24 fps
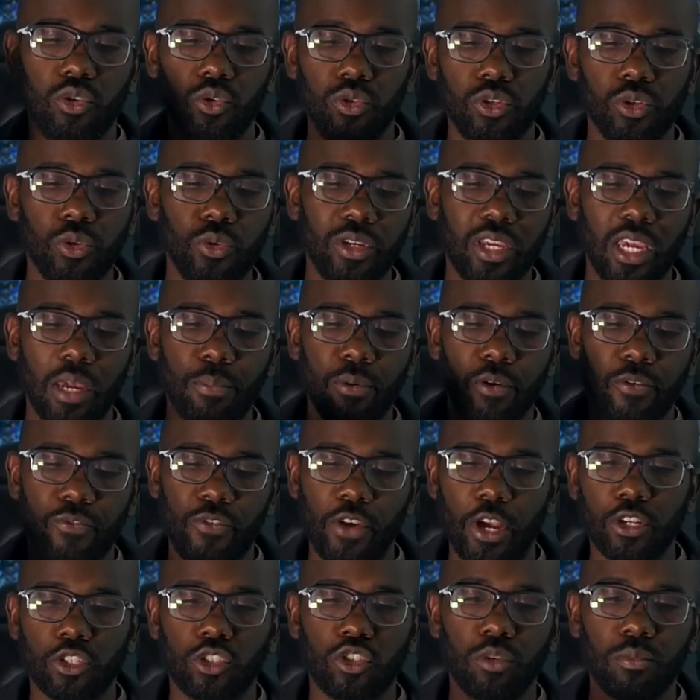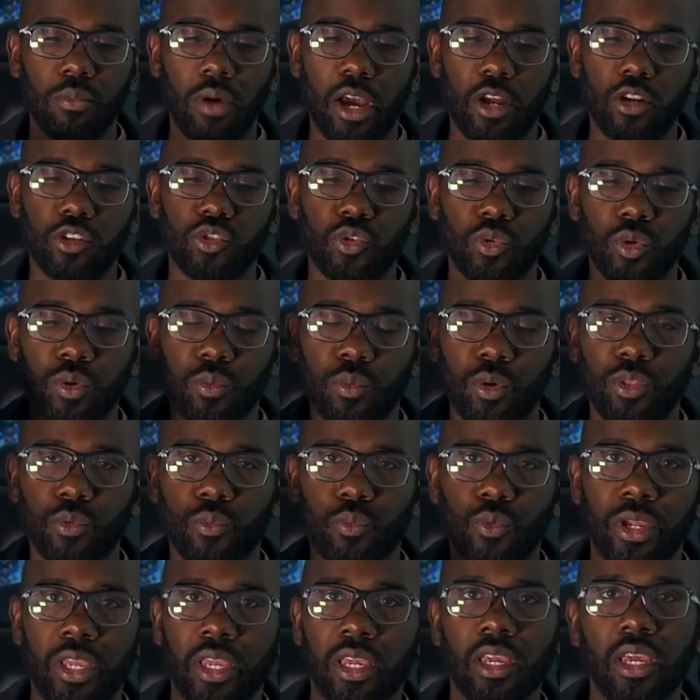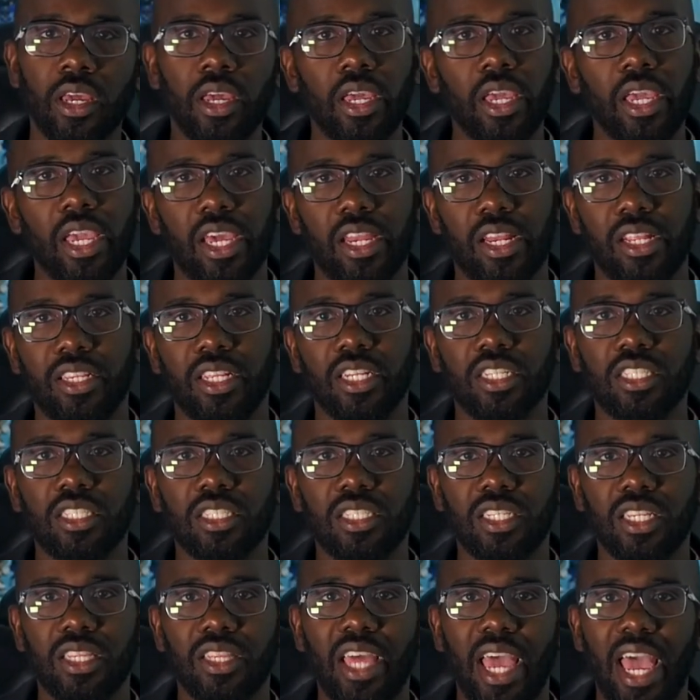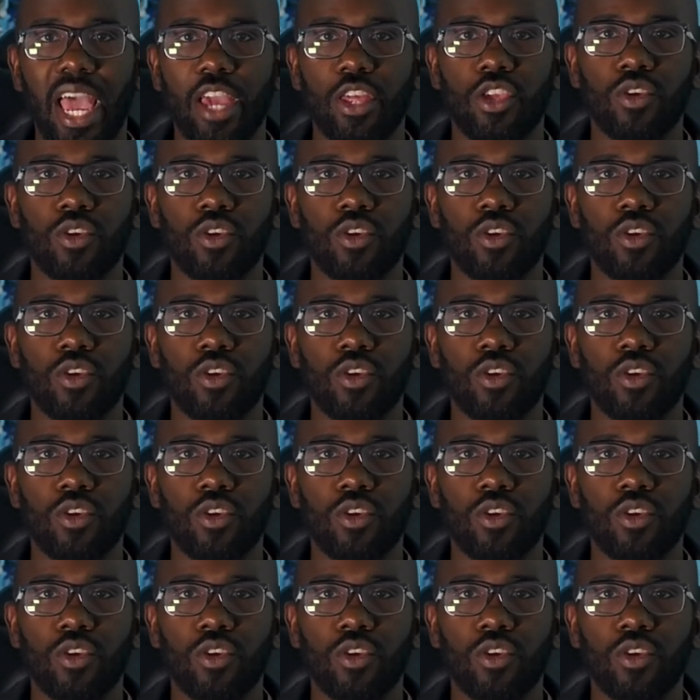do get professional monitoring with Ring. In addition to that,